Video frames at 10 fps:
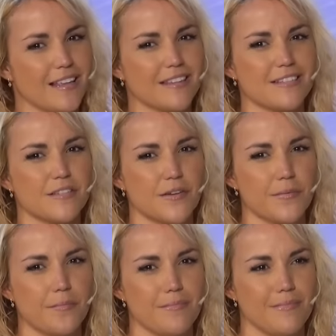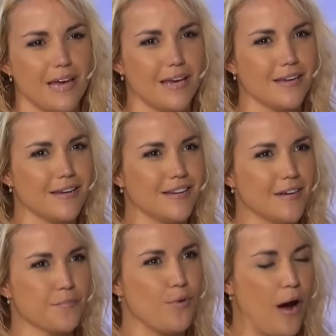think that's the main
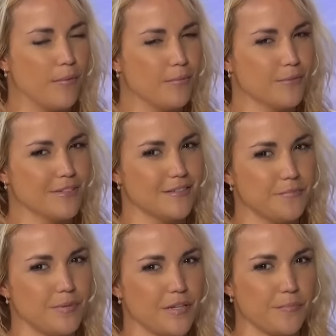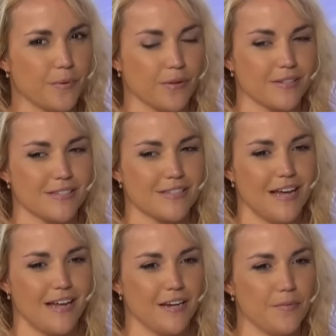problem with people is
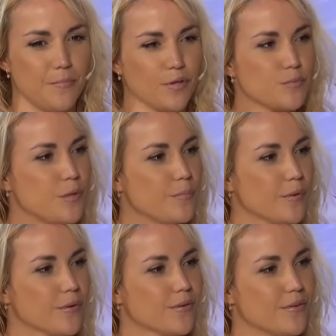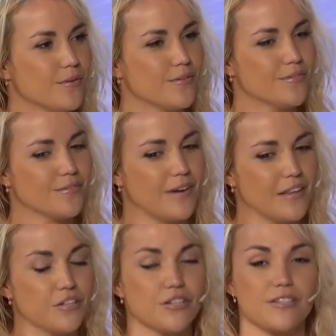that most people
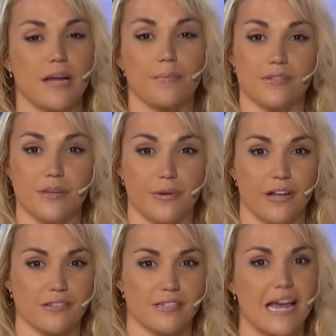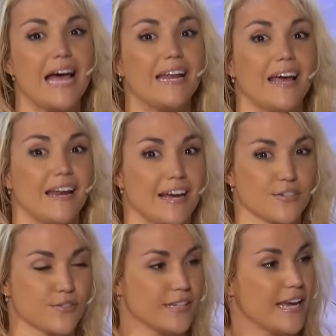rather just step on somebody else's head and
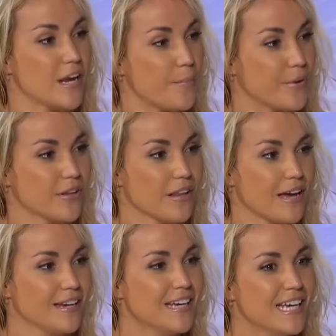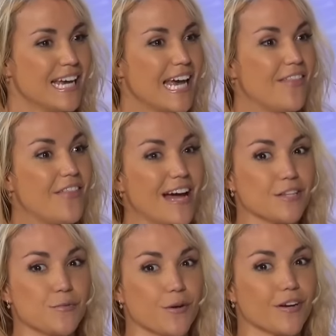actually get up on the line. and
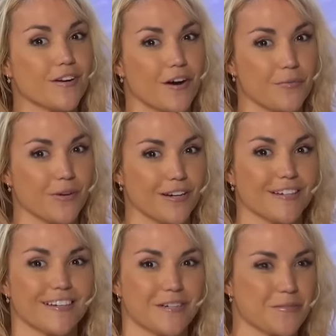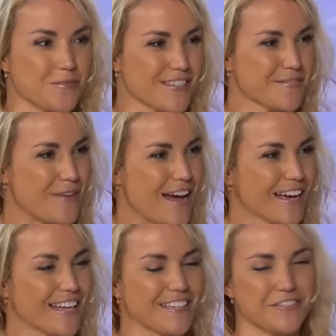that's where karma comes
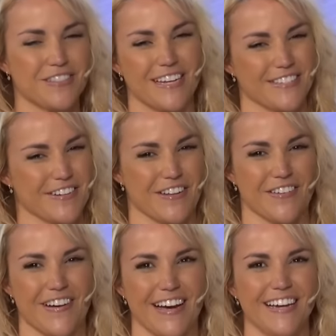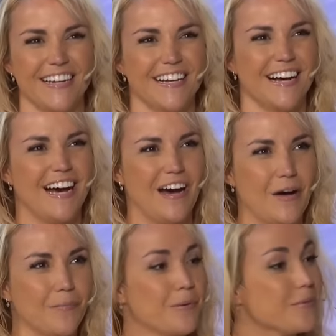back and takes it all away.
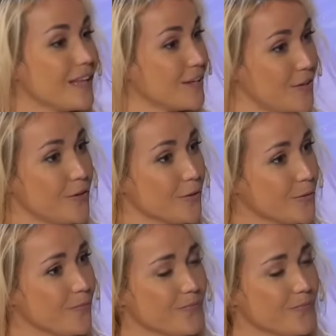Uh, people like you,